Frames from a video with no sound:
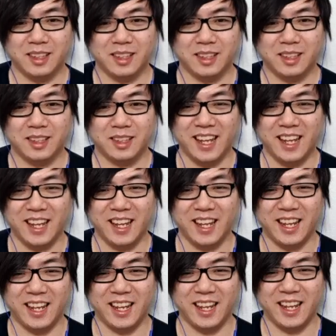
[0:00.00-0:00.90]

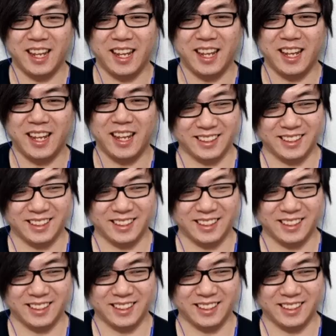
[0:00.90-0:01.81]

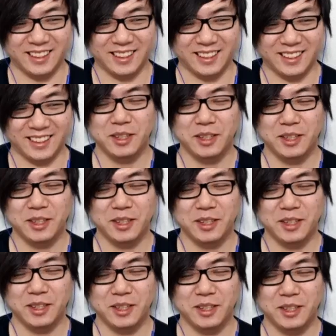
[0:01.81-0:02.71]

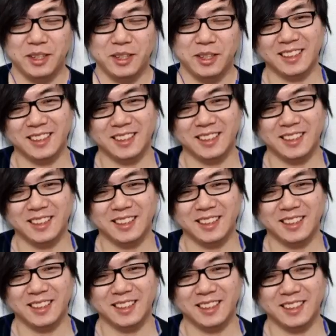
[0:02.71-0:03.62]

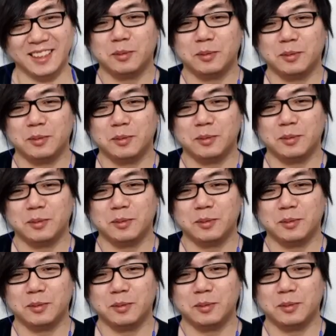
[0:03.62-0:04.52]

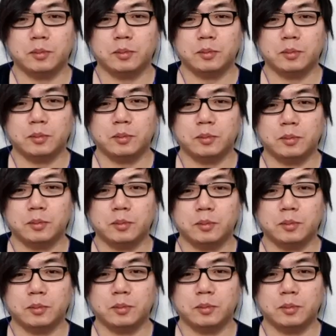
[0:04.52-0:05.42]

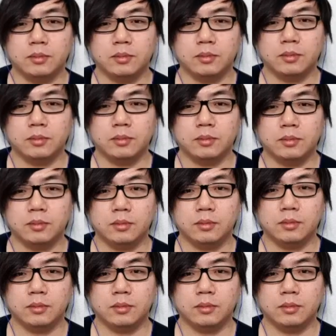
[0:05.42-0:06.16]
No words are spoken by the person on screen.